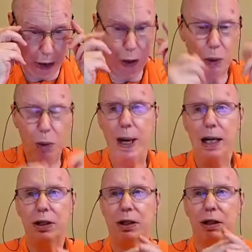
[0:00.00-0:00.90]

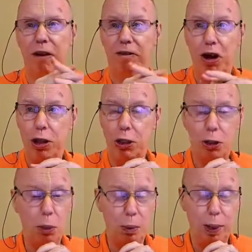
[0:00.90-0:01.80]
weeks, further
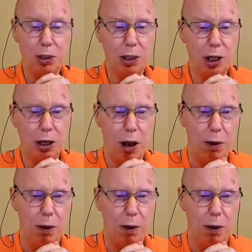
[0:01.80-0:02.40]
2 weeks to go.